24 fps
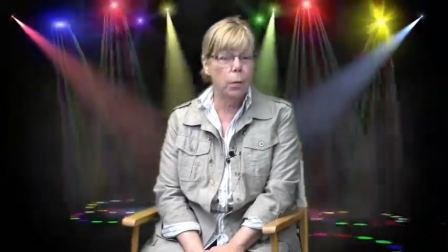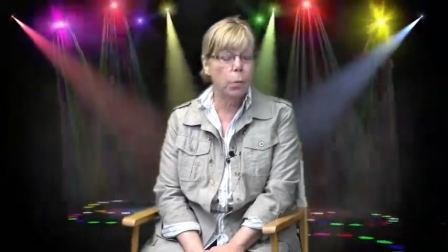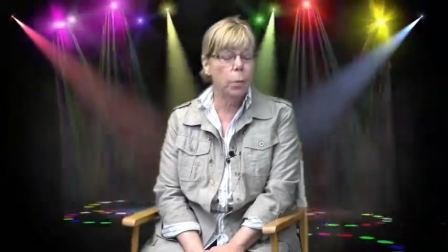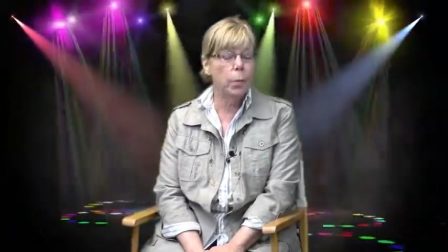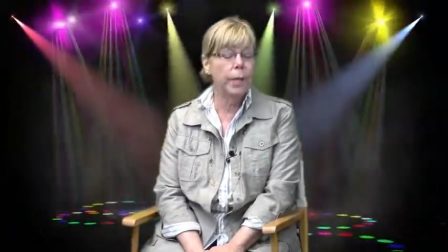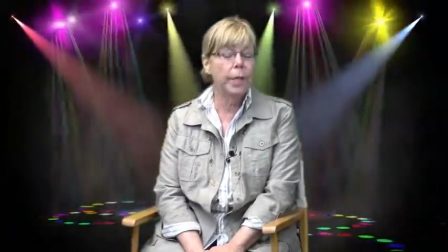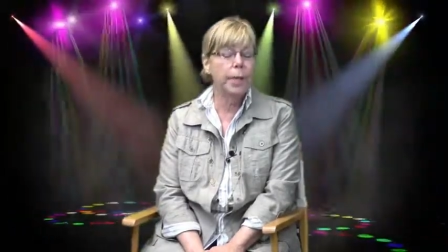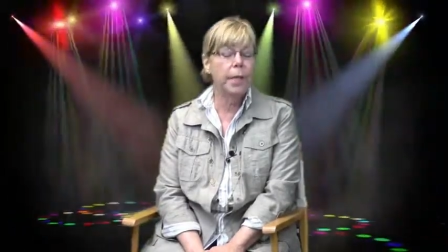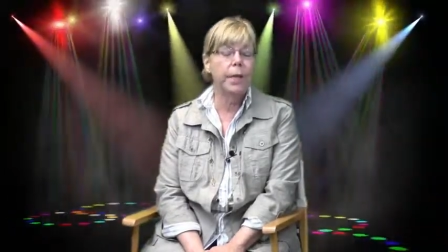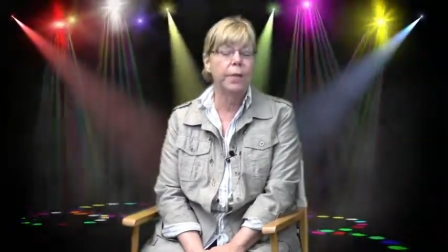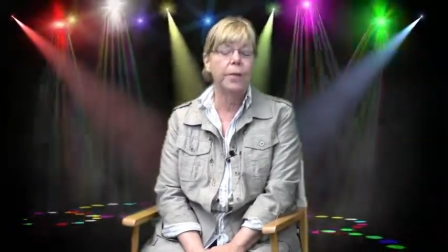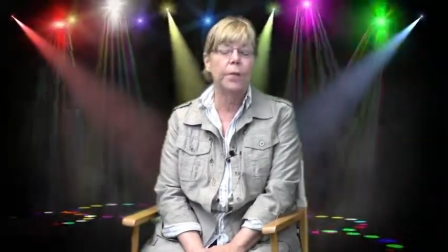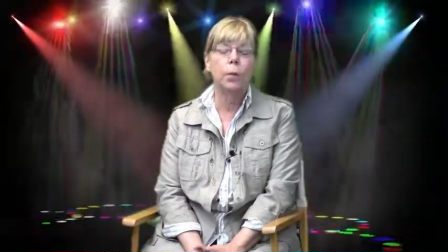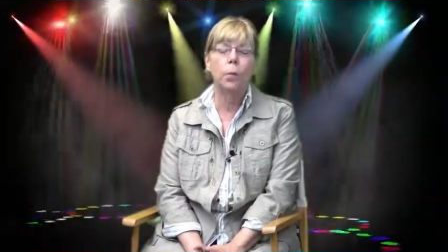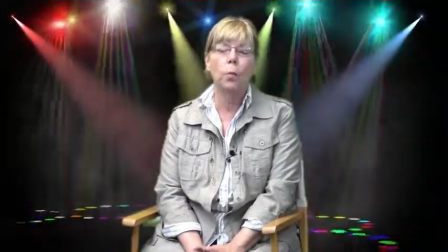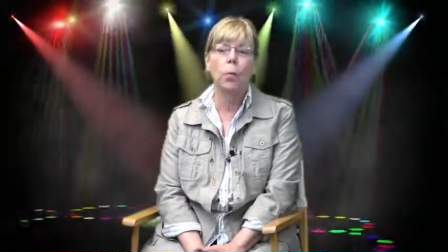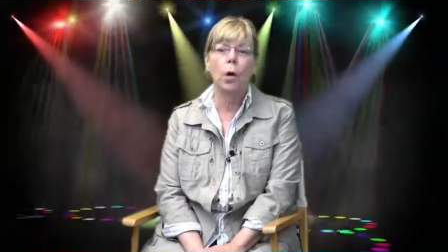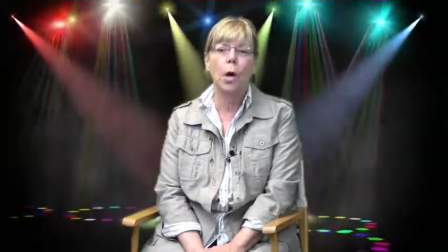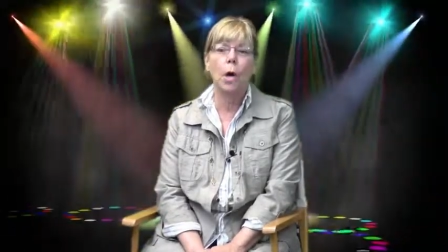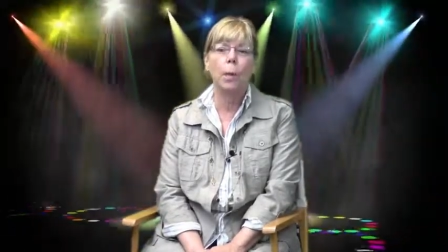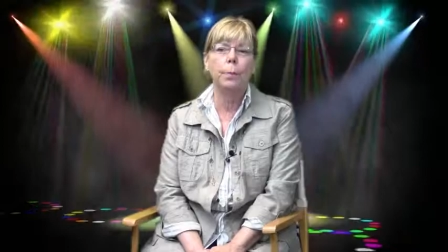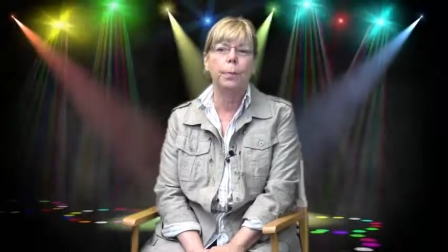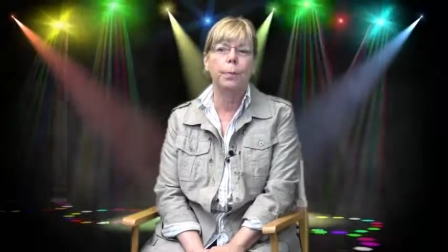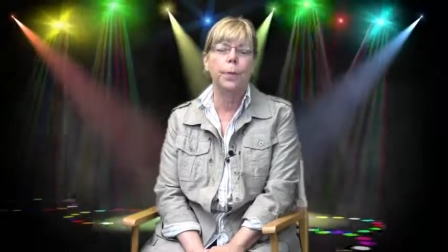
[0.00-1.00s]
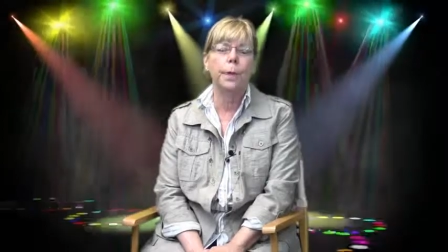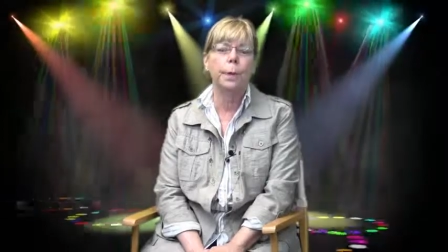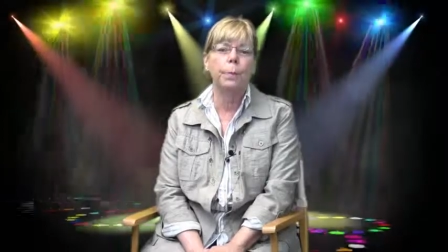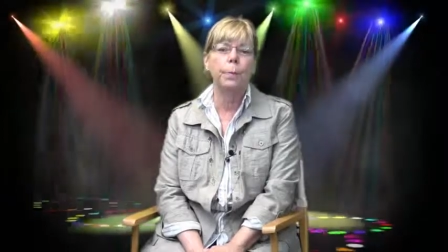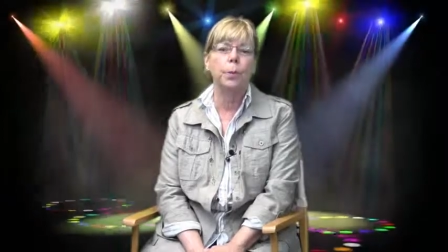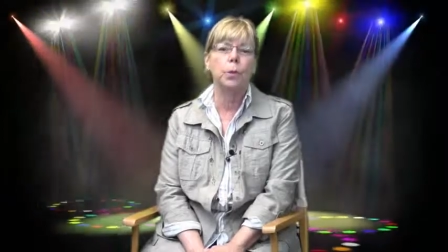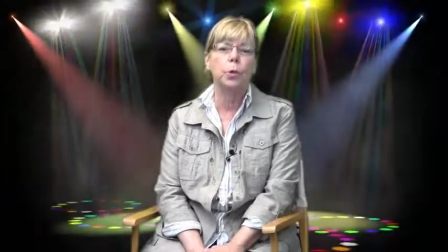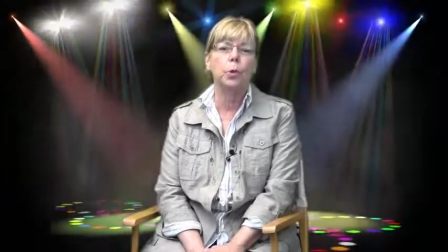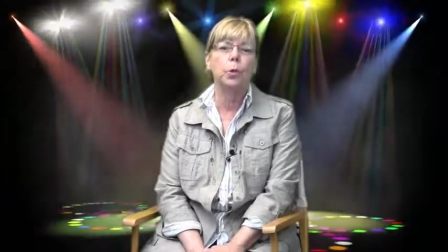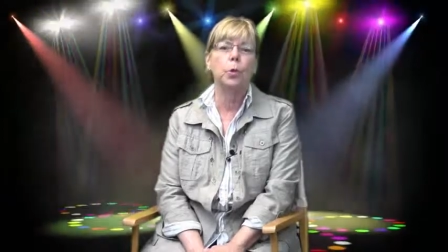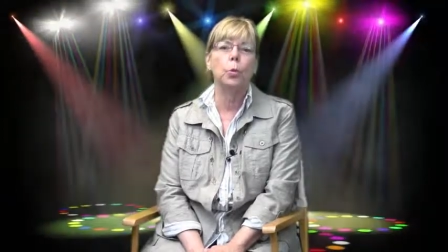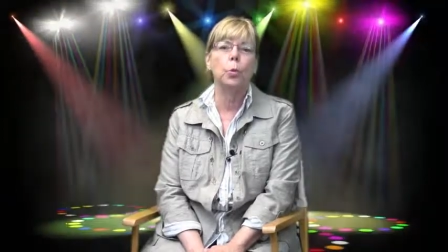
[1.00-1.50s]
we even want
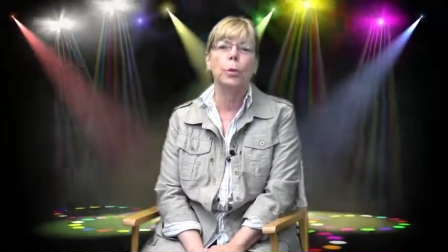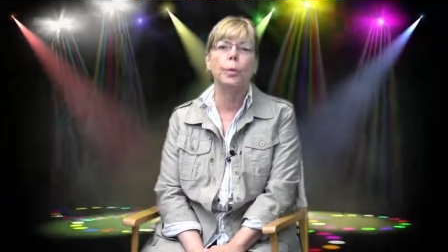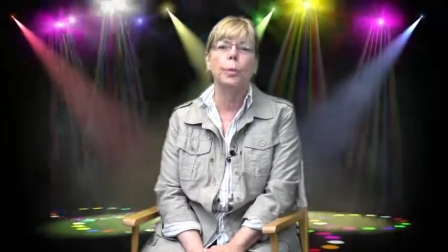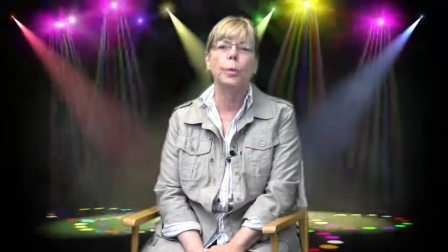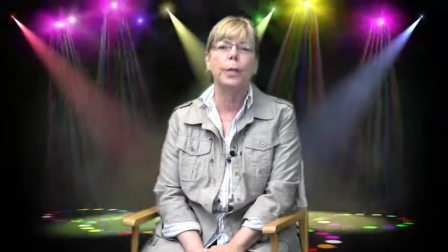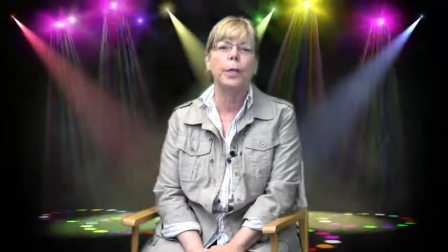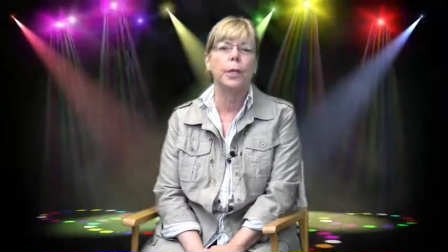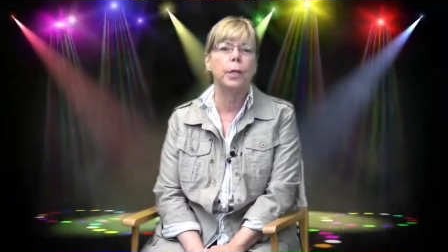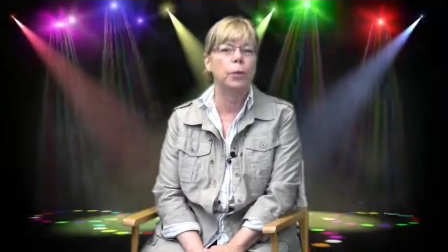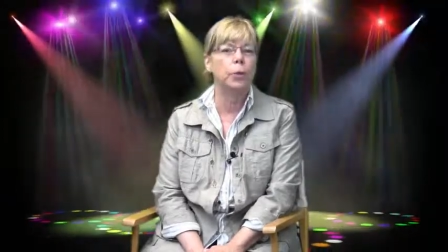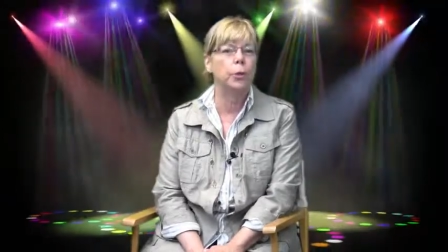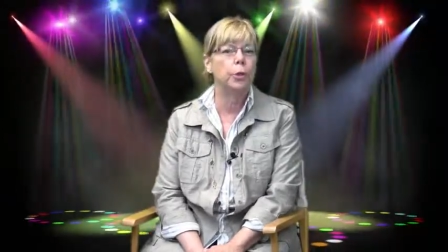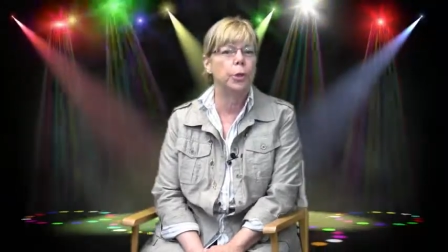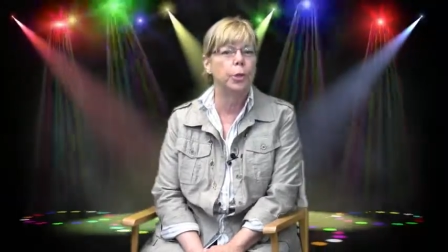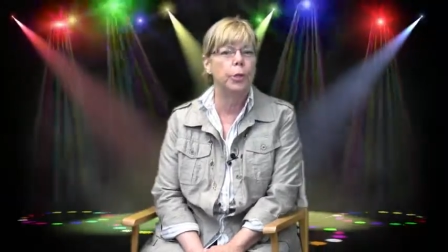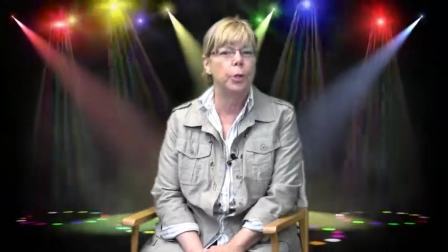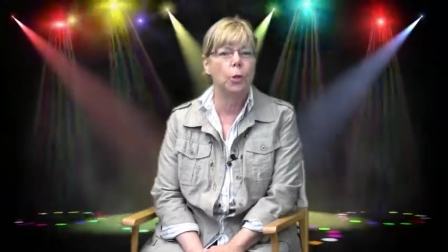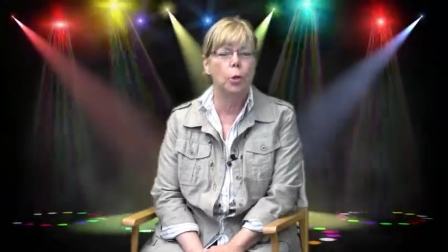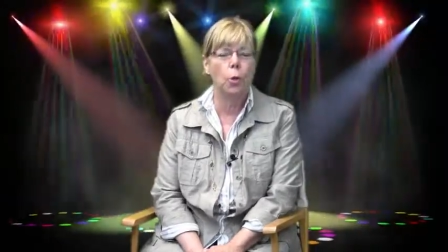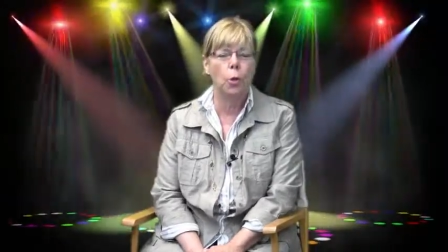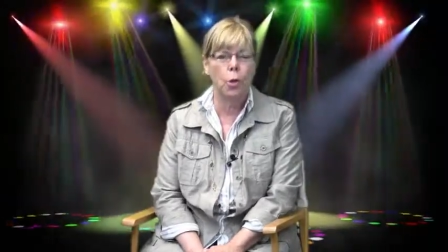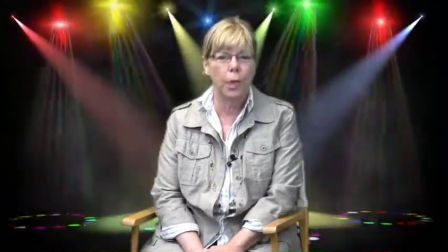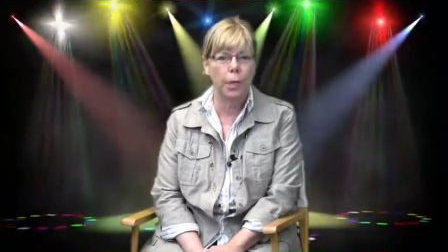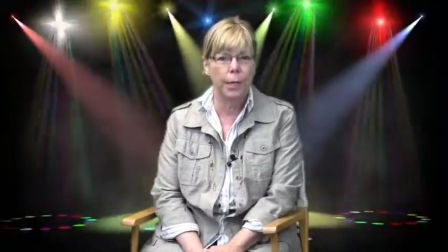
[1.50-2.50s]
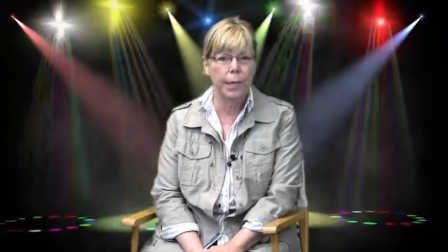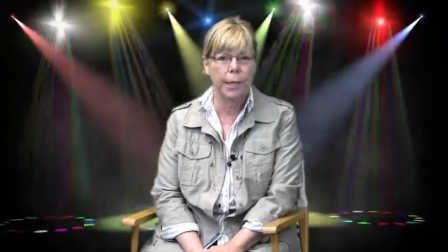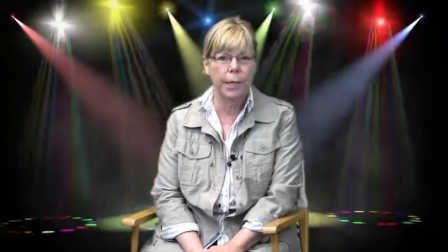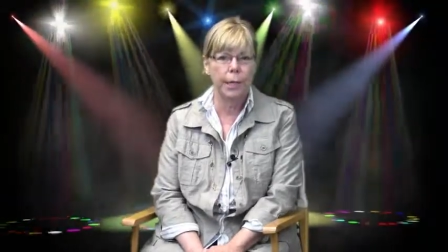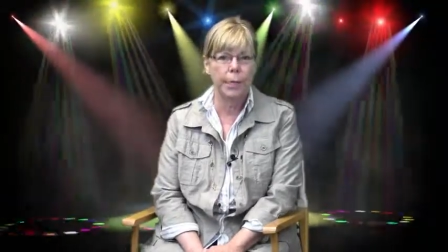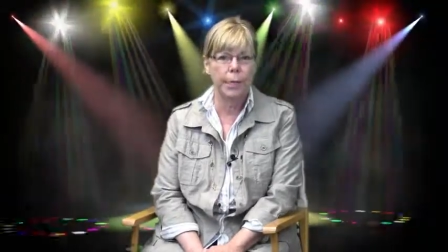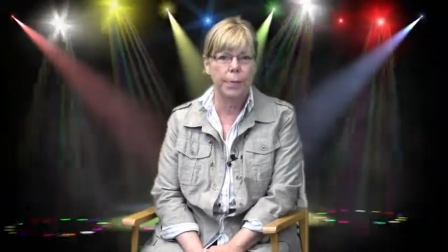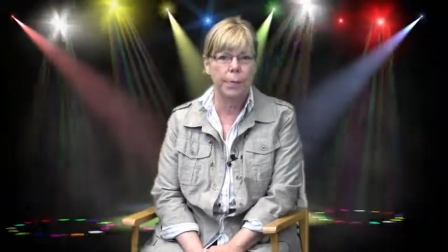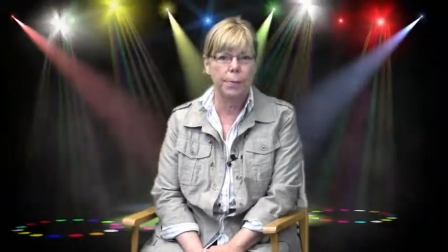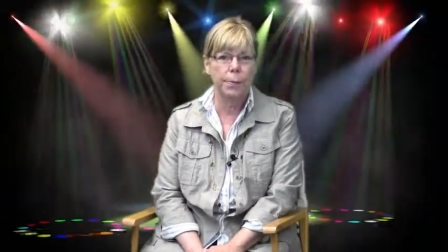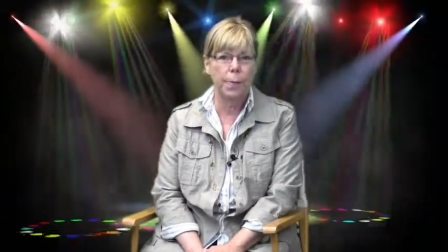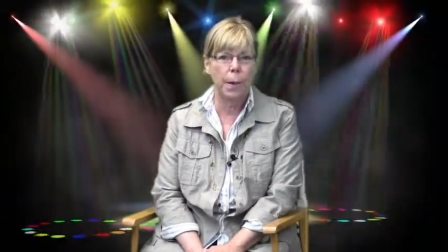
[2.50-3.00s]
people who would be good
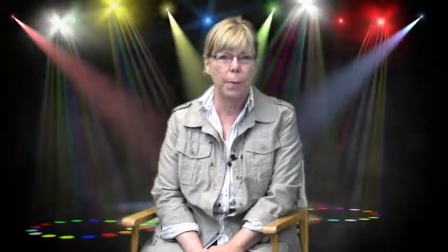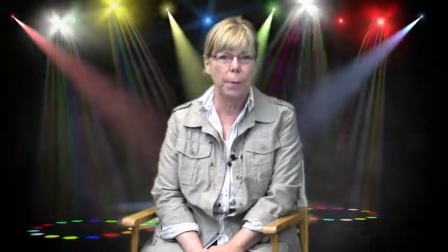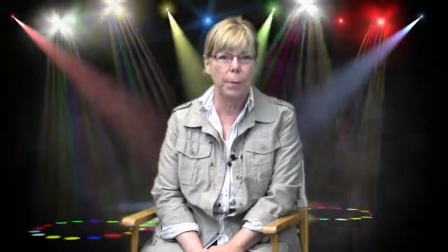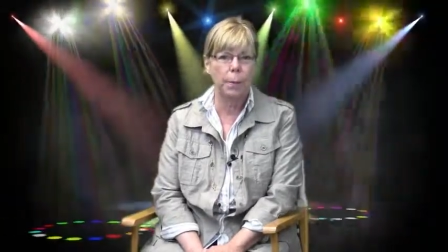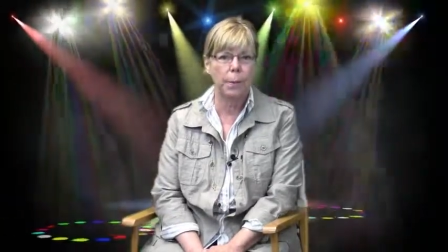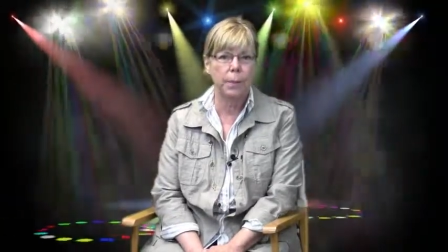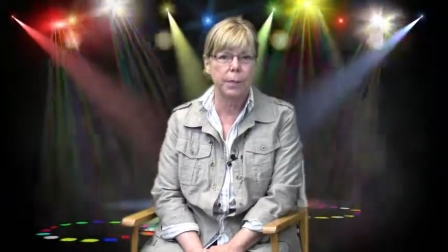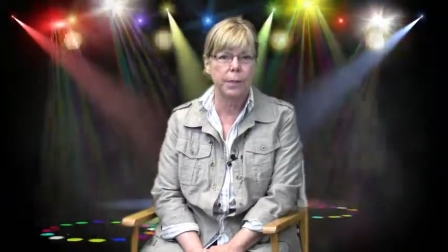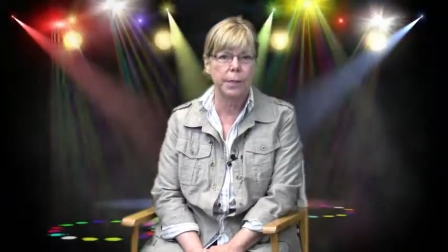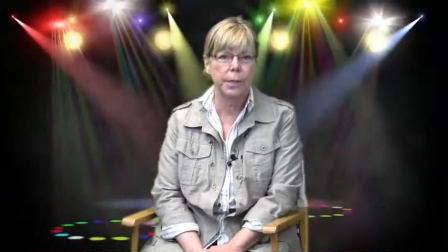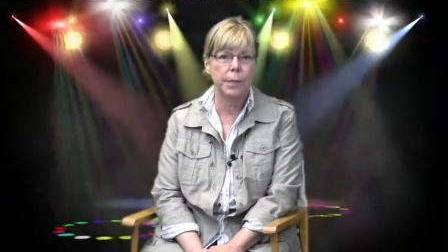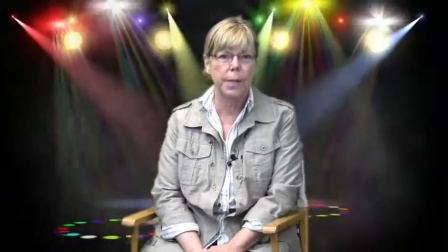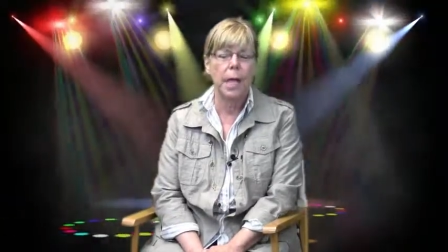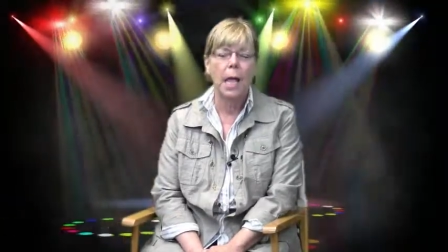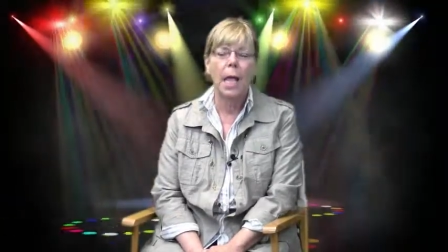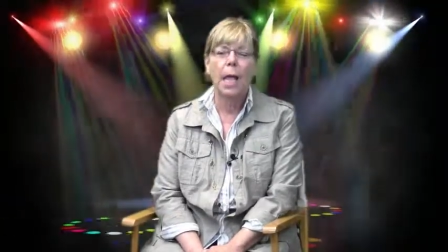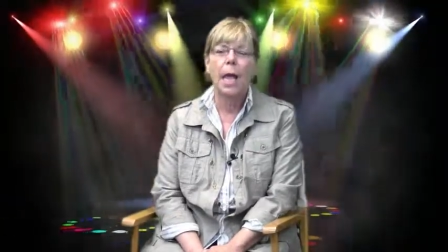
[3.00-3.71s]
audience members.